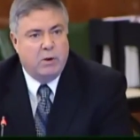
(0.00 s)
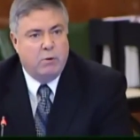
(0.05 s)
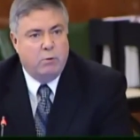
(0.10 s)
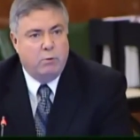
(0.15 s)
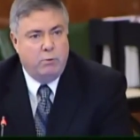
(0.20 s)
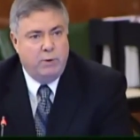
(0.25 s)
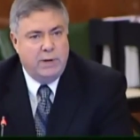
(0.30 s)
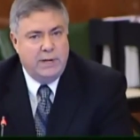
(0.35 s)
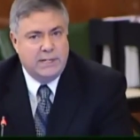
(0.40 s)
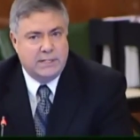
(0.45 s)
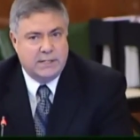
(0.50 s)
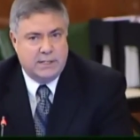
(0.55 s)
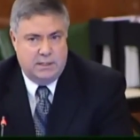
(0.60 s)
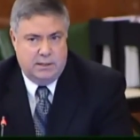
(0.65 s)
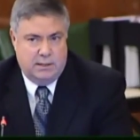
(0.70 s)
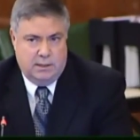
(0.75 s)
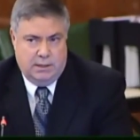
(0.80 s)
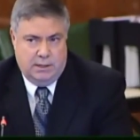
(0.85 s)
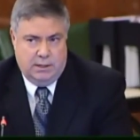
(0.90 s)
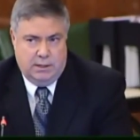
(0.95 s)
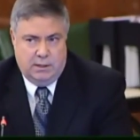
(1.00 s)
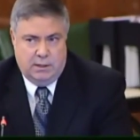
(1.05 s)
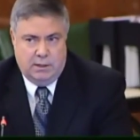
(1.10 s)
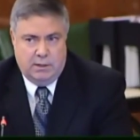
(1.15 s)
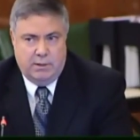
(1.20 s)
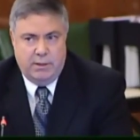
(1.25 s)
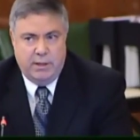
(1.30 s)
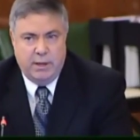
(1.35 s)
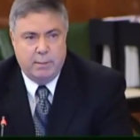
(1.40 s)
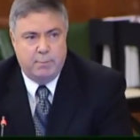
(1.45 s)
Recently,
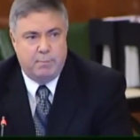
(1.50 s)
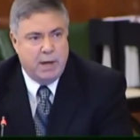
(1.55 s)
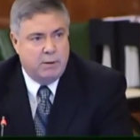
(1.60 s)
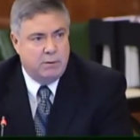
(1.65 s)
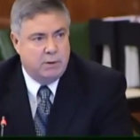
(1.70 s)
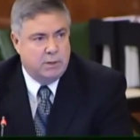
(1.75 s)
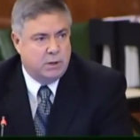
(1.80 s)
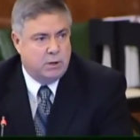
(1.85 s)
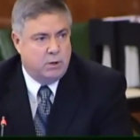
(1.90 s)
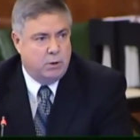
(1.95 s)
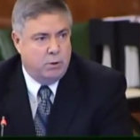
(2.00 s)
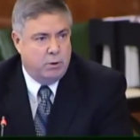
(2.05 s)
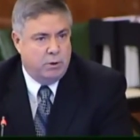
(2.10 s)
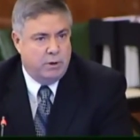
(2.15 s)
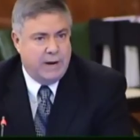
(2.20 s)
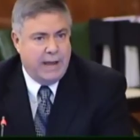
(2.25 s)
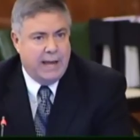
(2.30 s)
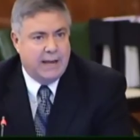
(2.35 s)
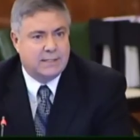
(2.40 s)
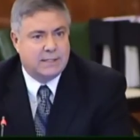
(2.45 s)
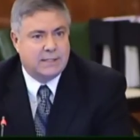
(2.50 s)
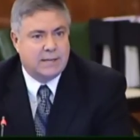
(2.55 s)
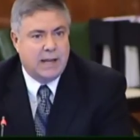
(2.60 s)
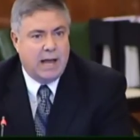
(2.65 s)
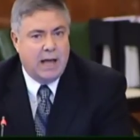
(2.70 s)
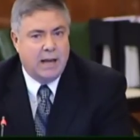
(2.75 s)
the appellate court has